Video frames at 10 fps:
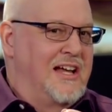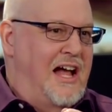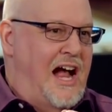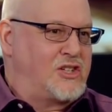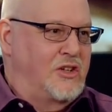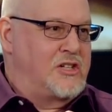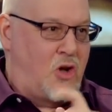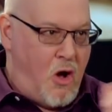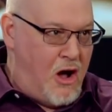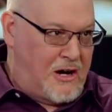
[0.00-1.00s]
actually
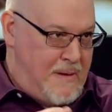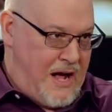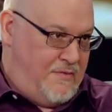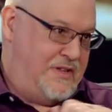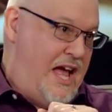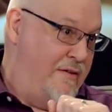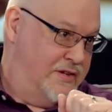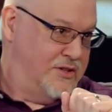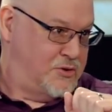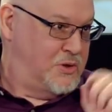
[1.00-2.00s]
talk about the
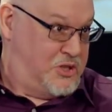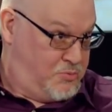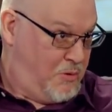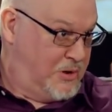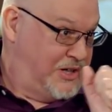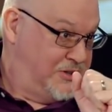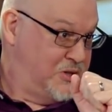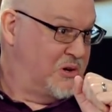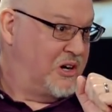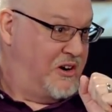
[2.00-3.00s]
evidence, which is what we're going to
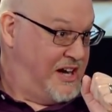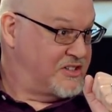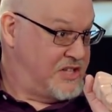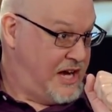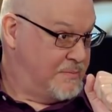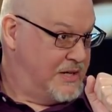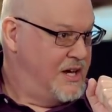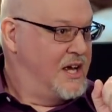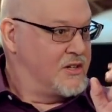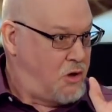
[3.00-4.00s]
do in our next segment,
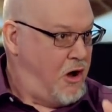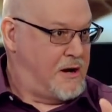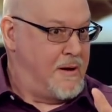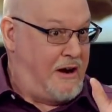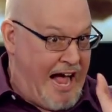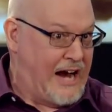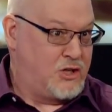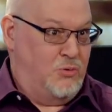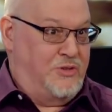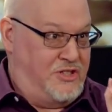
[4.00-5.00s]
talk mm-hmm. about
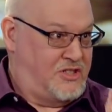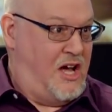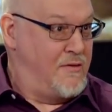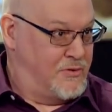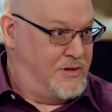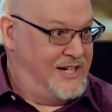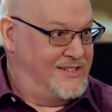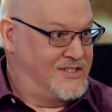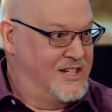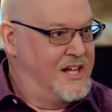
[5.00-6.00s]
actual
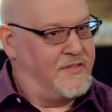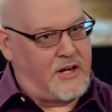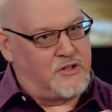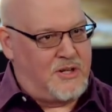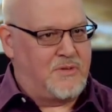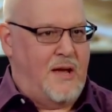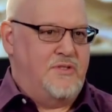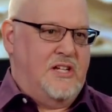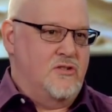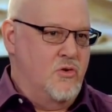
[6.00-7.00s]
discoveries that are sometimes
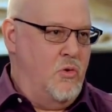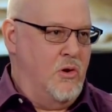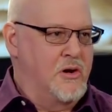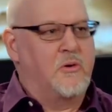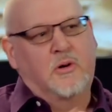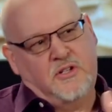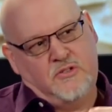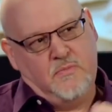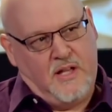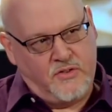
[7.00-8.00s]
ignored or
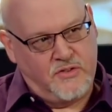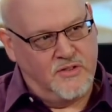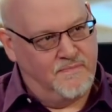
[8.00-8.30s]
dismissed.